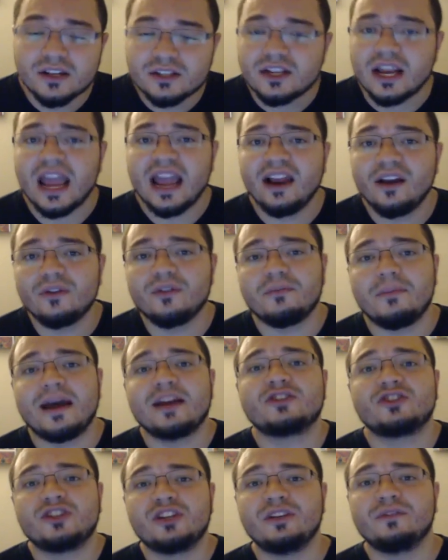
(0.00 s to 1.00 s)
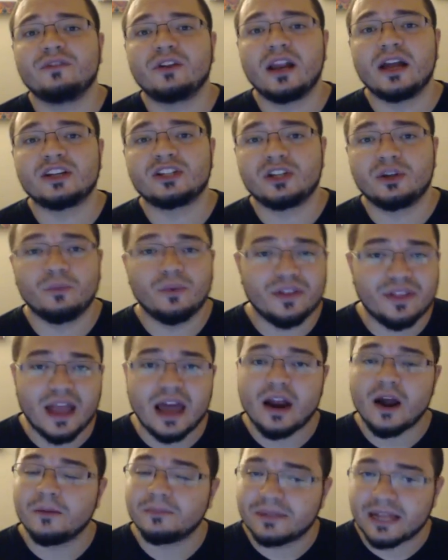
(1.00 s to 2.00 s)
to Halo the Master Chief Collection when
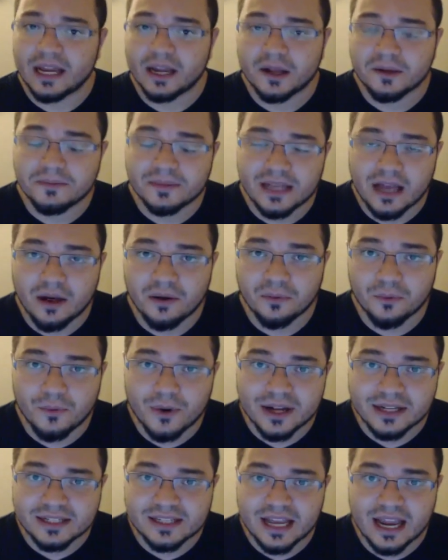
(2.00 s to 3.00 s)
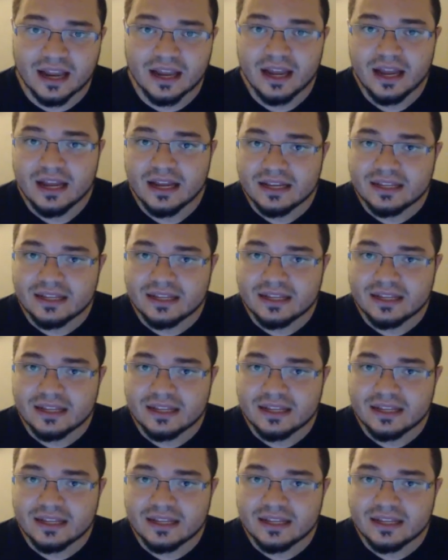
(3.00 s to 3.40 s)
that update comes out on Wednesday?